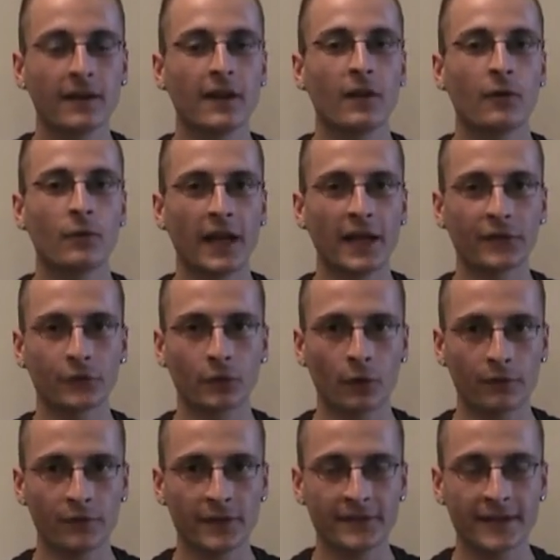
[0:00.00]
rest of
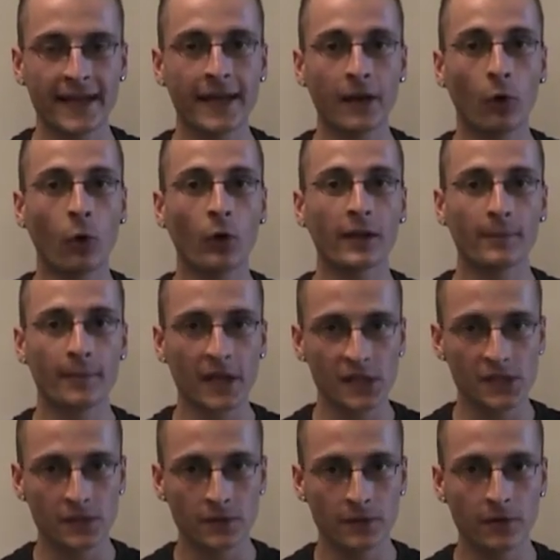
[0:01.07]
your day. All the best to
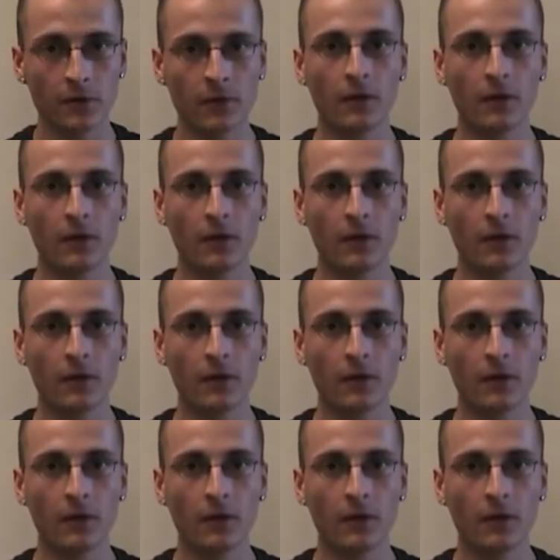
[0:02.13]
you.